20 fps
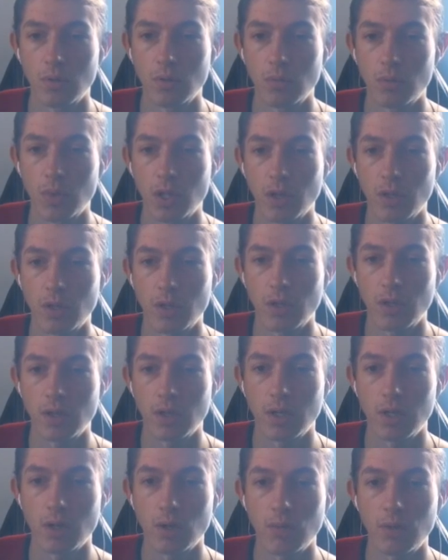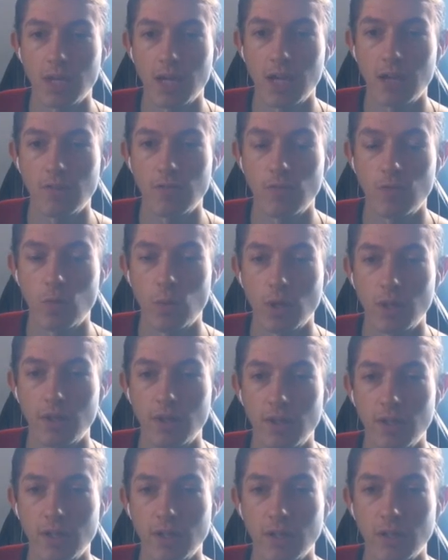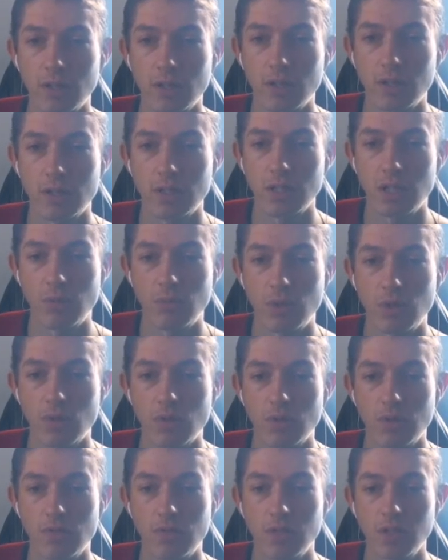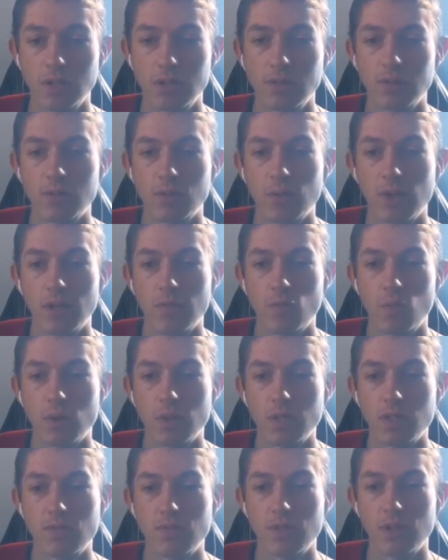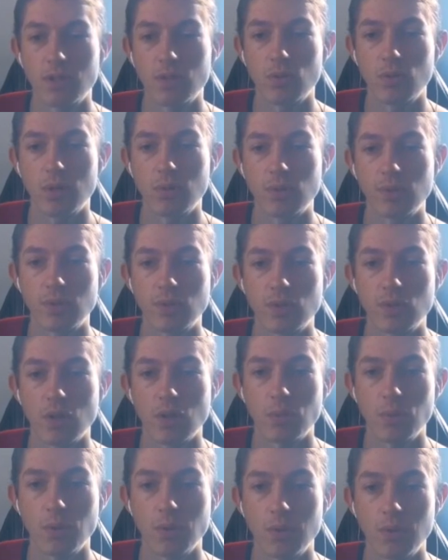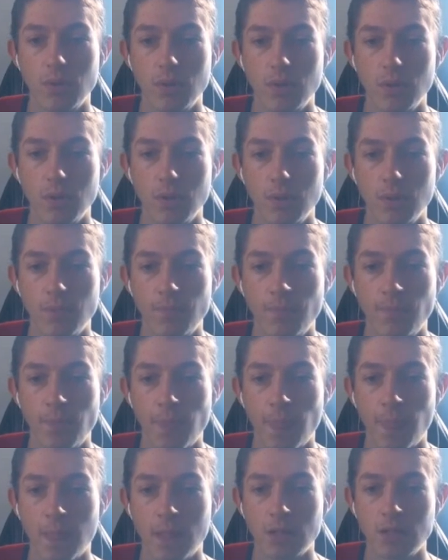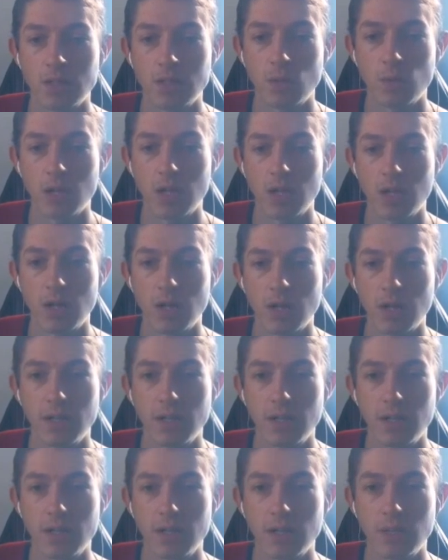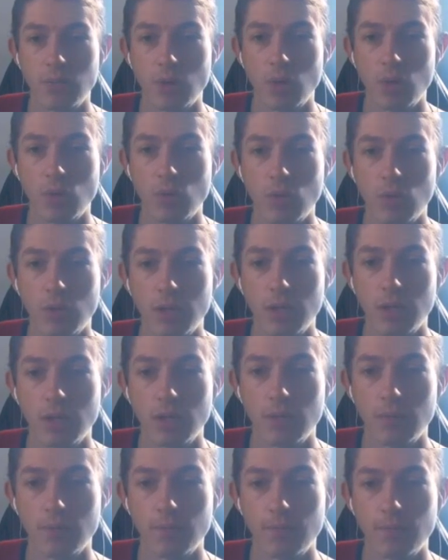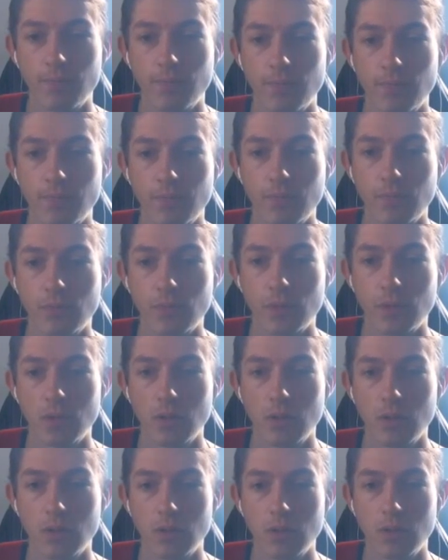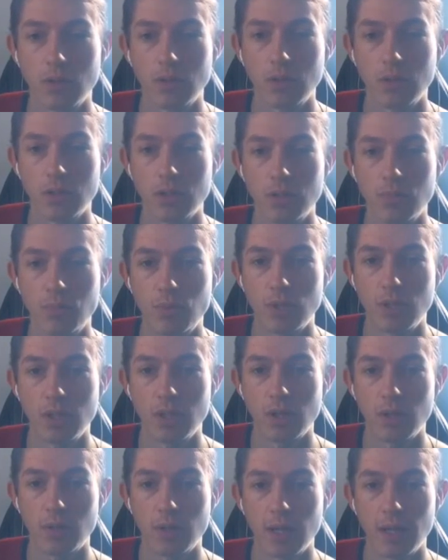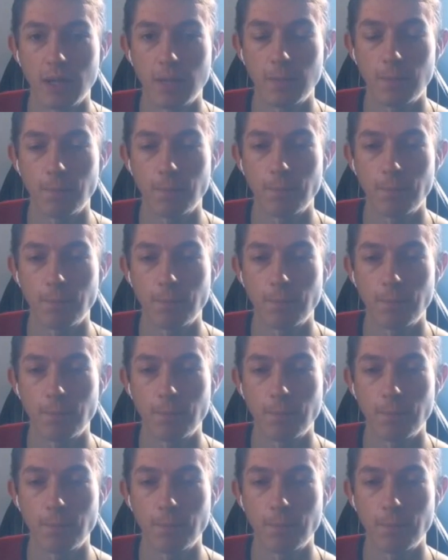But he'll only have 1 thing summoned on the field, and we have 1 Sphere Karibo to stop it. So we're kind of getting the ball rolling here. It's pretty okay.